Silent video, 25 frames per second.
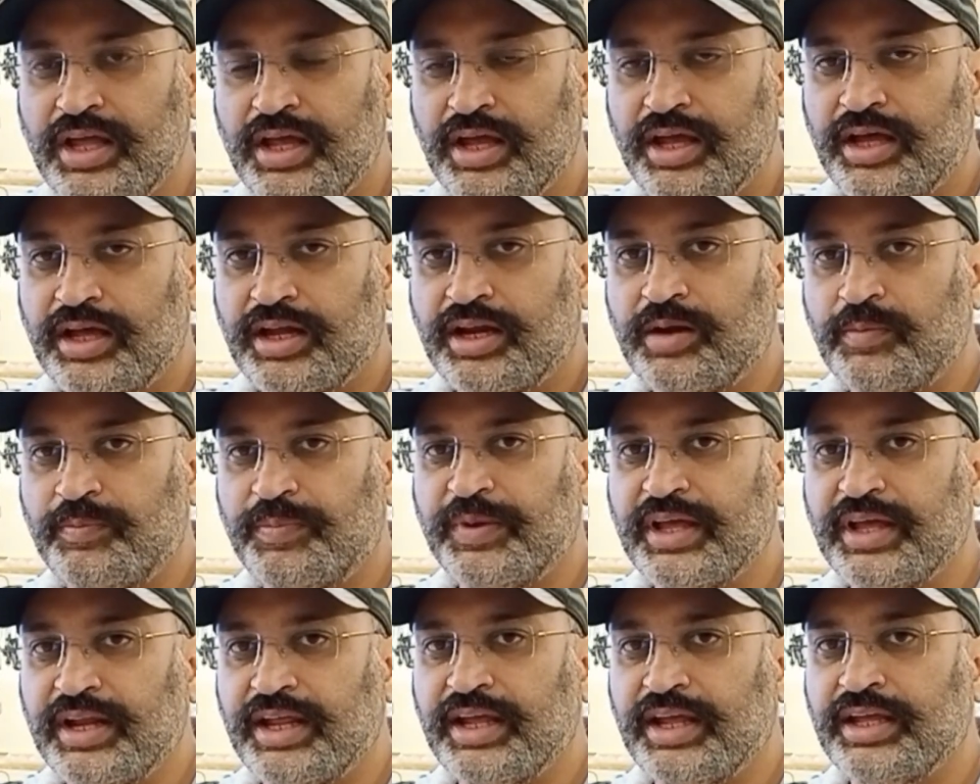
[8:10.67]

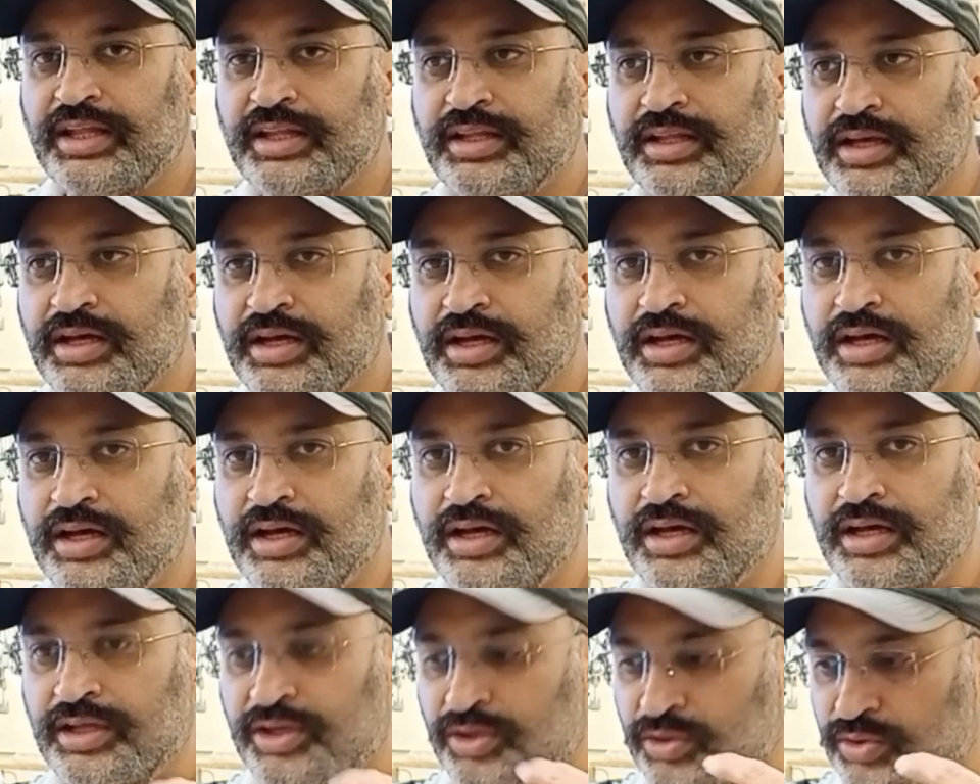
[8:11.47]
repairing,
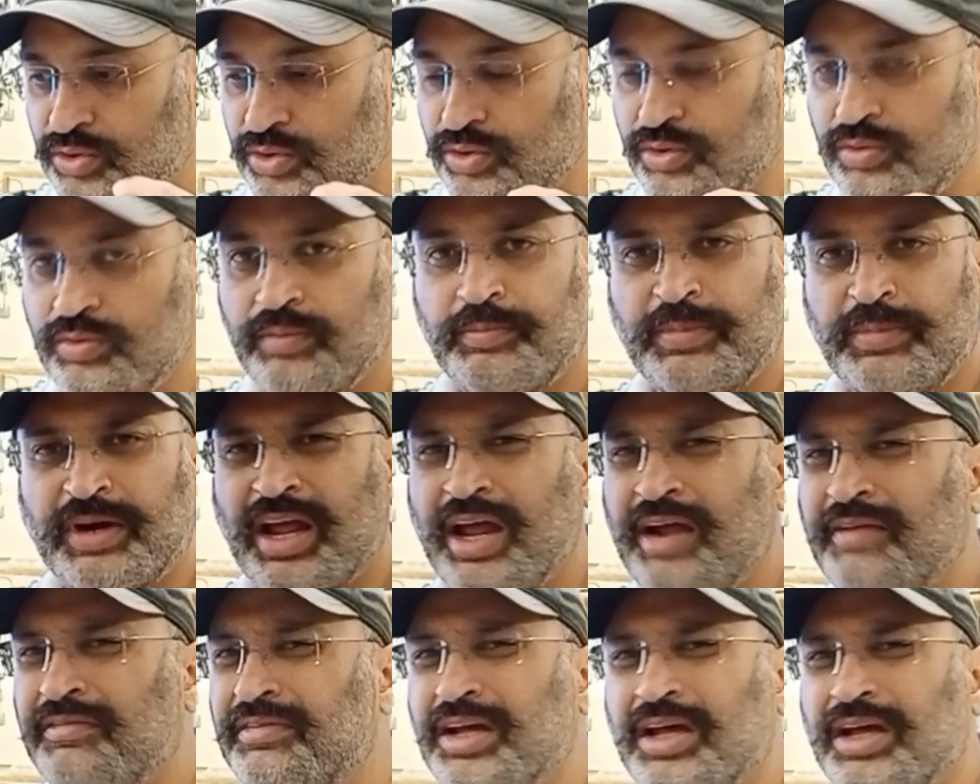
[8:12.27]
but I
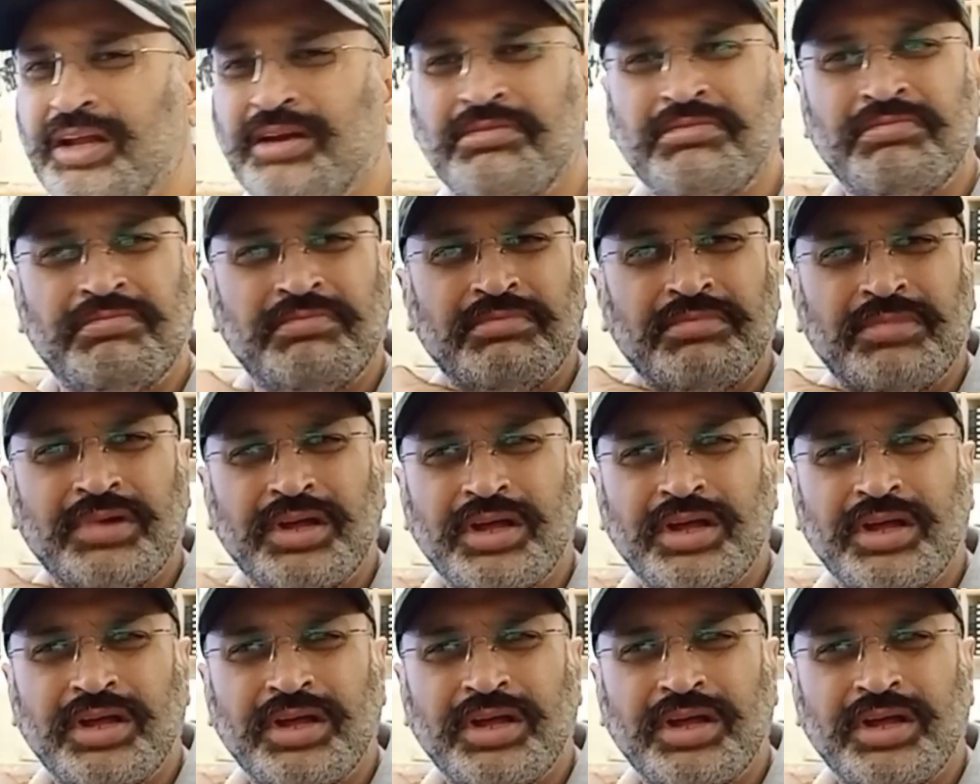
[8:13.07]
have done